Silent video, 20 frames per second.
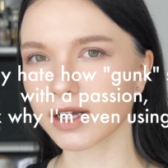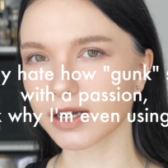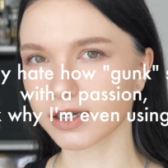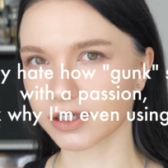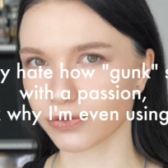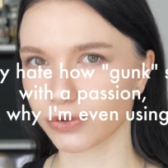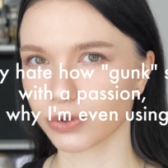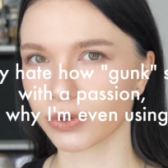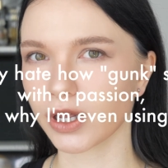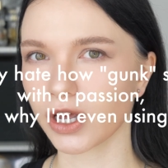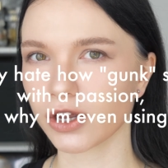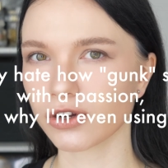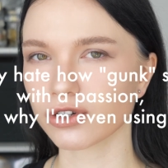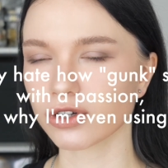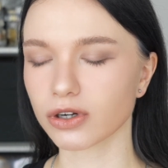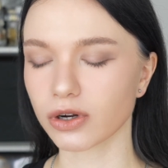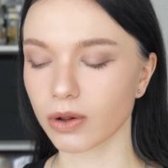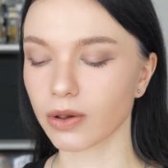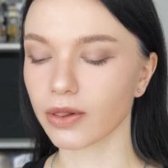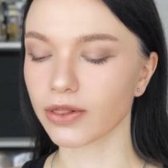
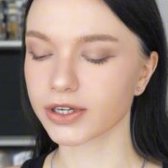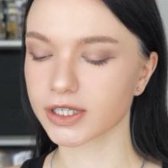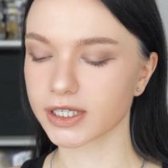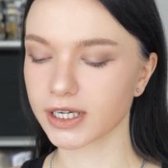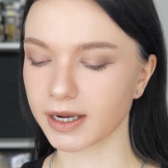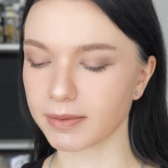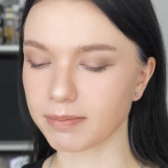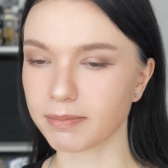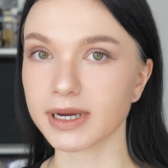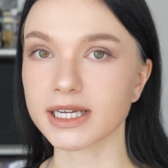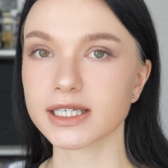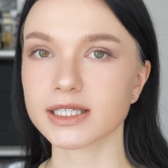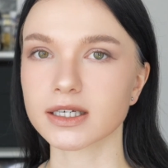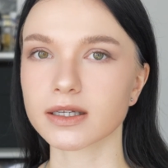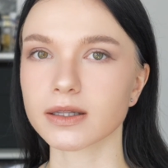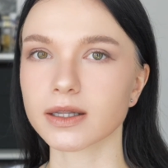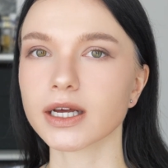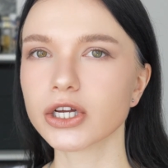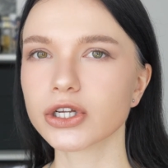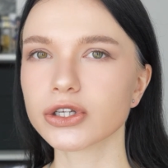exfoliation all the time,
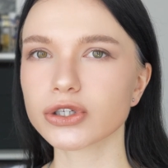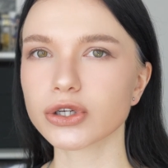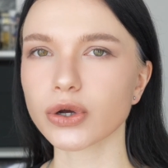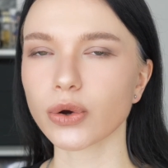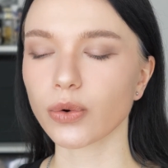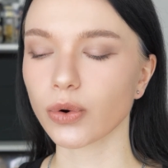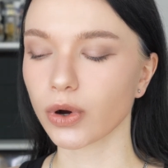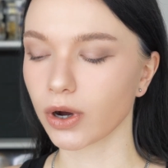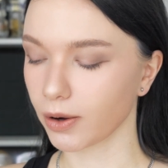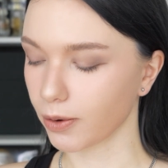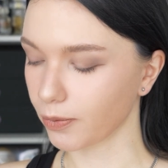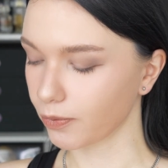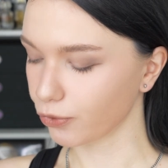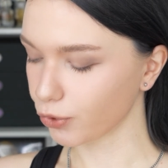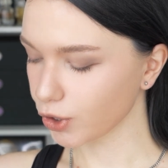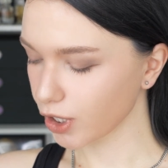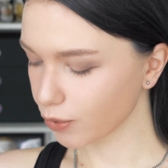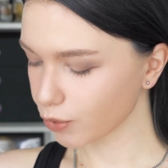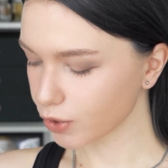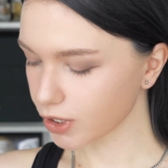basically. So
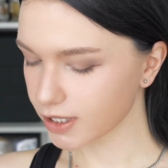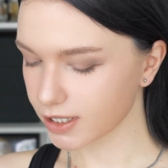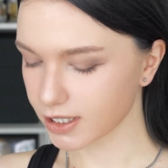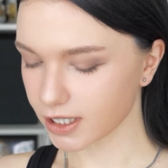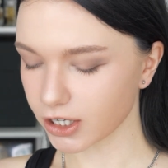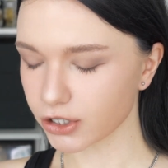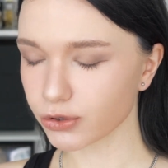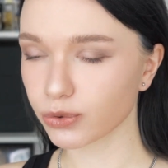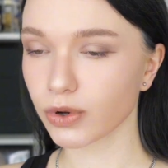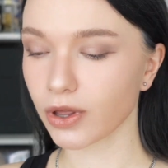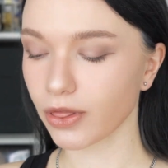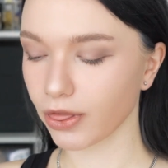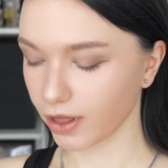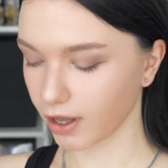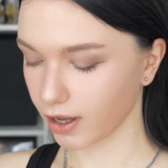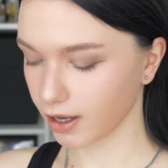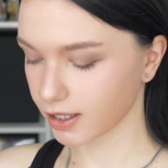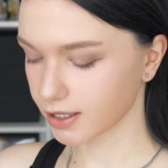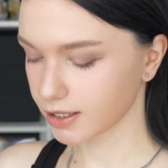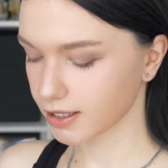what I want to start with
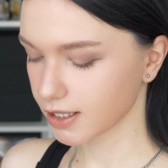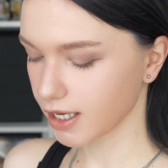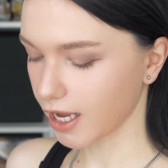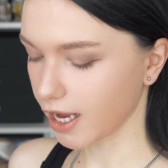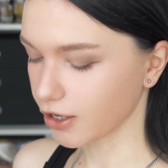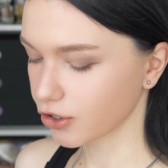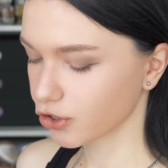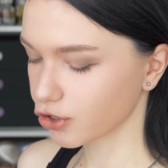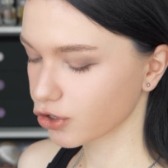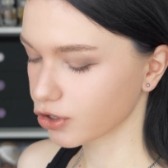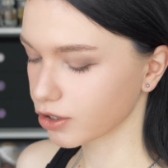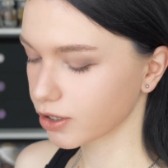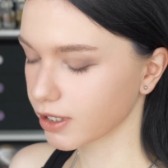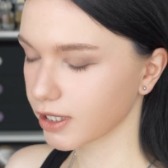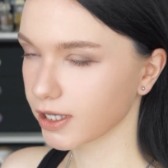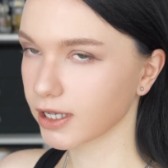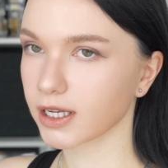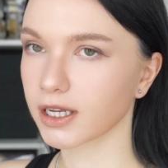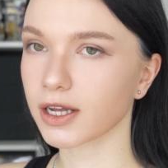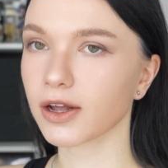is
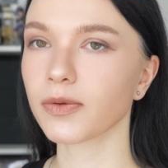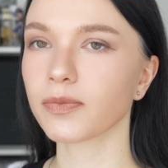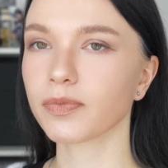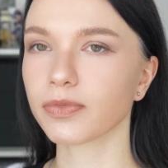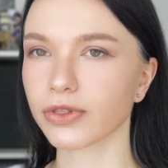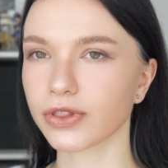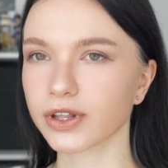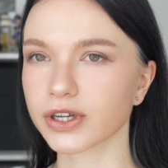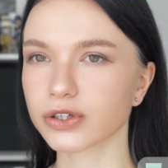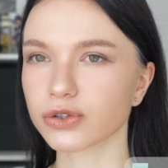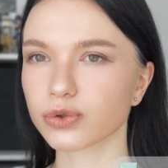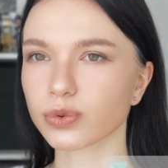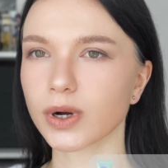actually this